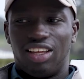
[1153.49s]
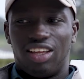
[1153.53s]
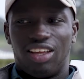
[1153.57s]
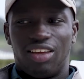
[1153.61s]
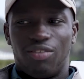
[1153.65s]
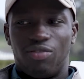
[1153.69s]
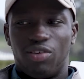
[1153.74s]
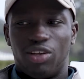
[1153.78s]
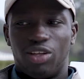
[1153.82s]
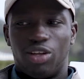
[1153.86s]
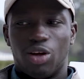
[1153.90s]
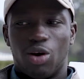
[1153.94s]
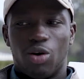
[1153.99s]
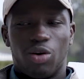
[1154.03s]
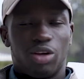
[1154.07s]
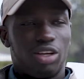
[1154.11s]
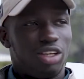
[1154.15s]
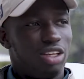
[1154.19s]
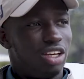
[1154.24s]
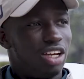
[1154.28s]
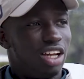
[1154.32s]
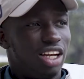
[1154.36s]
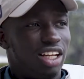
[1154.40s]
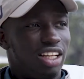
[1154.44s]
if you don't,
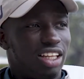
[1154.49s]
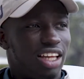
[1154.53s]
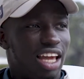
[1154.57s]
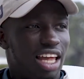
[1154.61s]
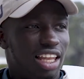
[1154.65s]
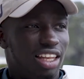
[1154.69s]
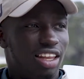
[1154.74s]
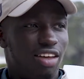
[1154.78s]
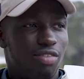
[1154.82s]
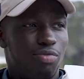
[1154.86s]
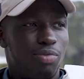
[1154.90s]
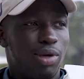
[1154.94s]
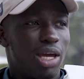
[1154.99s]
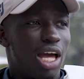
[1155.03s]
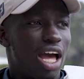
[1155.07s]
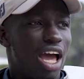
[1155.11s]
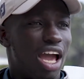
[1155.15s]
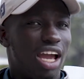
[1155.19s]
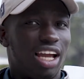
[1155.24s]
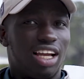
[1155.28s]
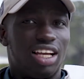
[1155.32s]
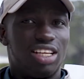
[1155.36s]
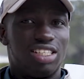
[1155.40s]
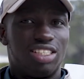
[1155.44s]
you're gonna get left
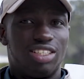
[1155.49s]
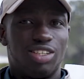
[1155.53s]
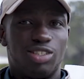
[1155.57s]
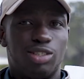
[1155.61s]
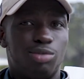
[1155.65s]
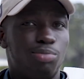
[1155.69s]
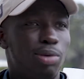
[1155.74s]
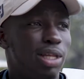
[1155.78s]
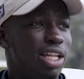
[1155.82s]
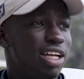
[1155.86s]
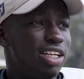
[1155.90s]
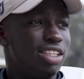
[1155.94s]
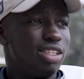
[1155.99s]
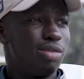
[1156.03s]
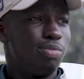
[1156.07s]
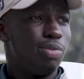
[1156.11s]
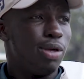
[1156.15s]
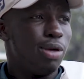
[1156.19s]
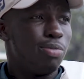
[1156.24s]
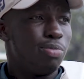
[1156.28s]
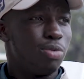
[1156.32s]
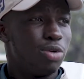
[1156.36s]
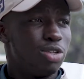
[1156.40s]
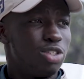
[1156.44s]
behind because there's millions of
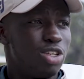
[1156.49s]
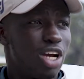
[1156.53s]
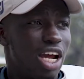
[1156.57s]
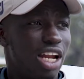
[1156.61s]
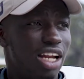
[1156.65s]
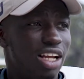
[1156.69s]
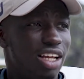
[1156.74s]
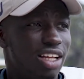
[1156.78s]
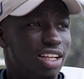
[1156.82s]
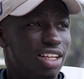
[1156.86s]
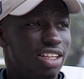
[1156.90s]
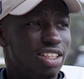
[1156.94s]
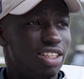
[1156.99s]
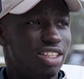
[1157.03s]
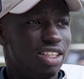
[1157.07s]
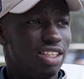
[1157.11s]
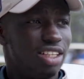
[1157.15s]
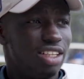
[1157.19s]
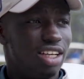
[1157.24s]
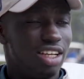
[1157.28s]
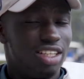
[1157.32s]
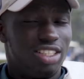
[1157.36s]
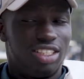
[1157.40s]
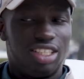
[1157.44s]
people trying to
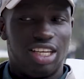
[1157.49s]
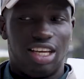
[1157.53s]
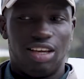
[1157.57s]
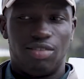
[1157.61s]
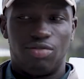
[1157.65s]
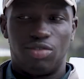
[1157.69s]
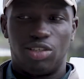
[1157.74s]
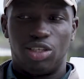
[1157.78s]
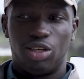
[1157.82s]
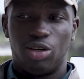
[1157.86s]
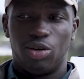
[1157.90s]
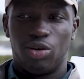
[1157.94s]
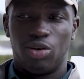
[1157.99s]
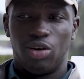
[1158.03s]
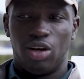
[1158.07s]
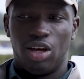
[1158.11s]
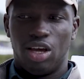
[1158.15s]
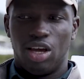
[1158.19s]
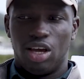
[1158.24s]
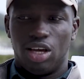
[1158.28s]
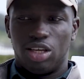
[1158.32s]
achieve too.